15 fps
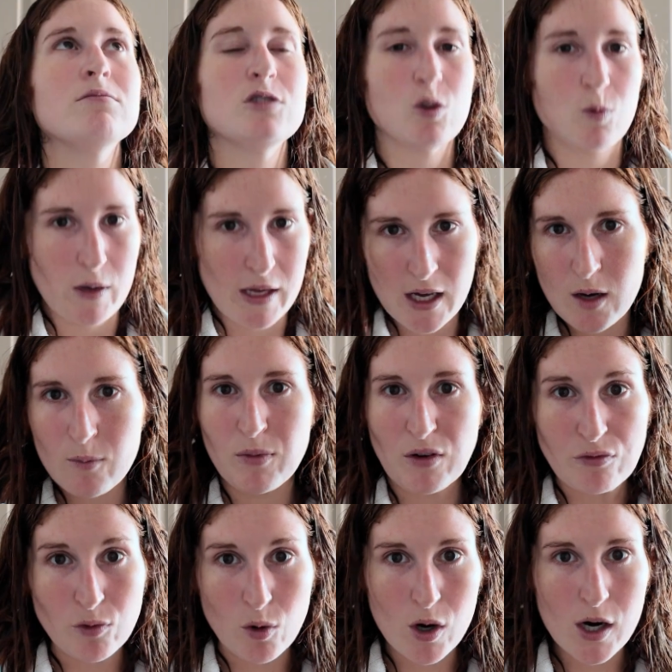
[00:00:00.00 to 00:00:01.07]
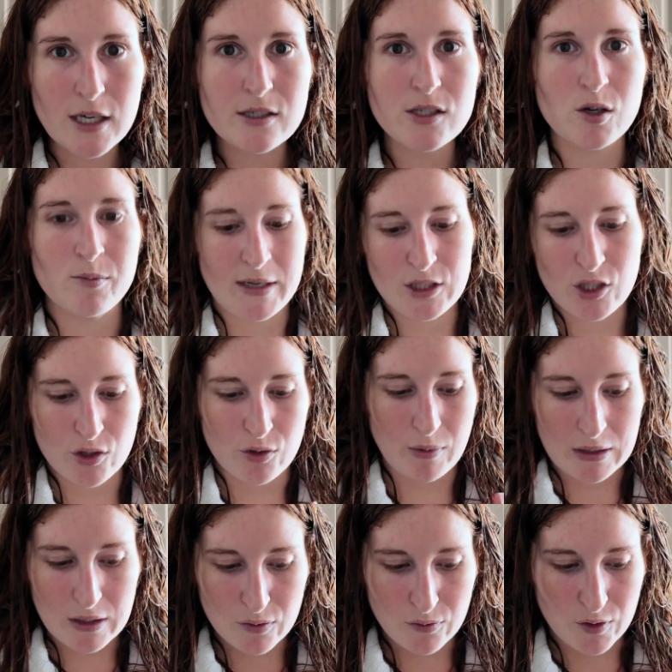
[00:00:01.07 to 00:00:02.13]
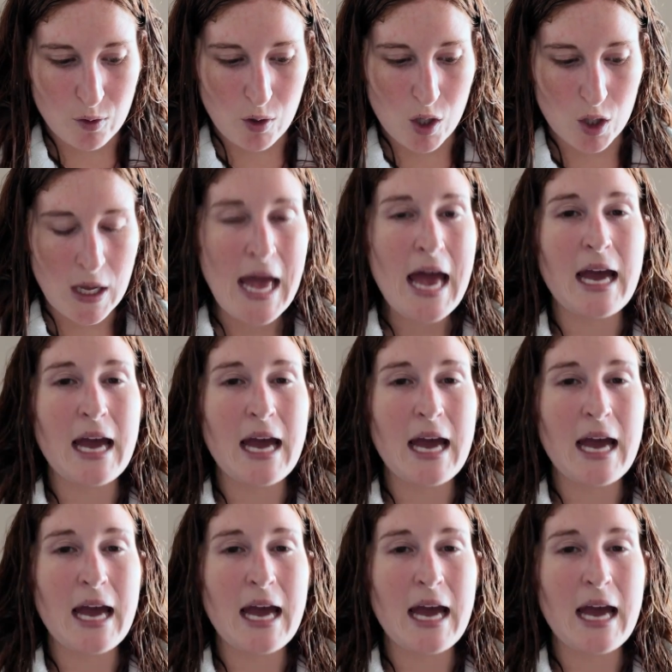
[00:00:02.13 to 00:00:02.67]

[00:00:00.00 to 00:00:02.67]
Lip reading: the week before, so made sure to really fuel.